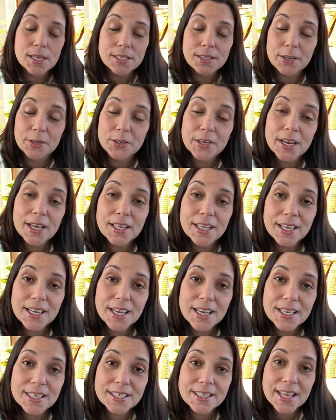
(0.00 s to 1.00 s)
They're telling
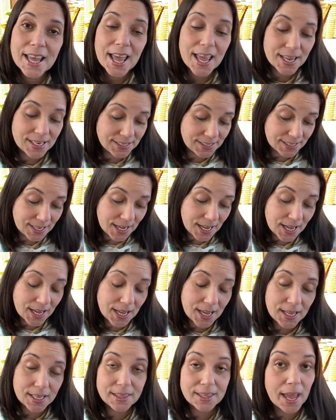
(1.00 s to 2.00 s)
us that
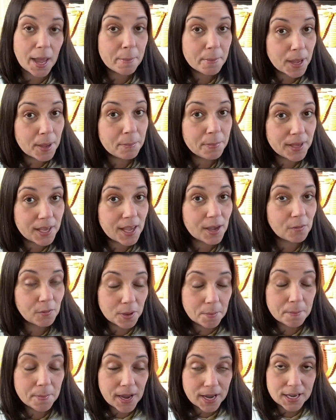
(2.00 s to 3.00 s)
that might be it.
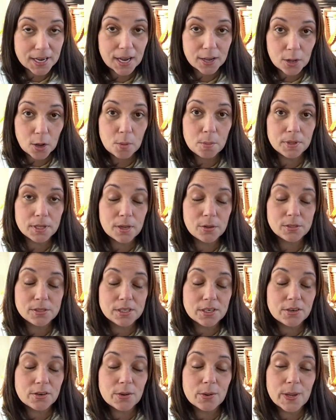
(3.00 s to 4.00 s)
We might not go below
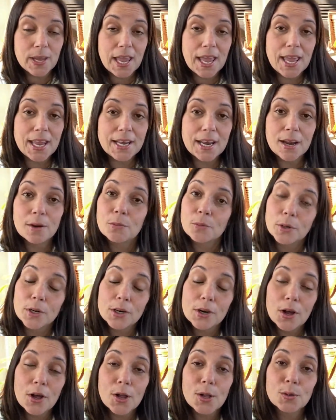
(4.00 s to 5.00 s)
zero again, and
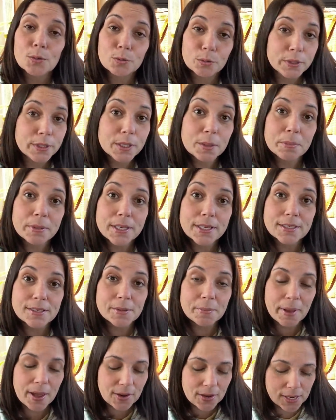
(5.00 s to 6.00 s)
we're all really pleased
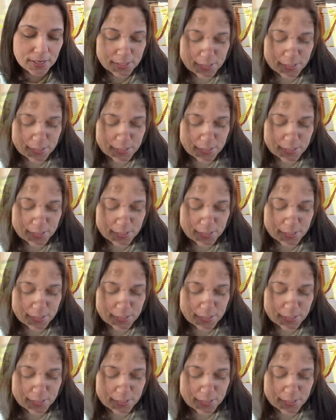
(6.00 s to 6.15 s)
about it.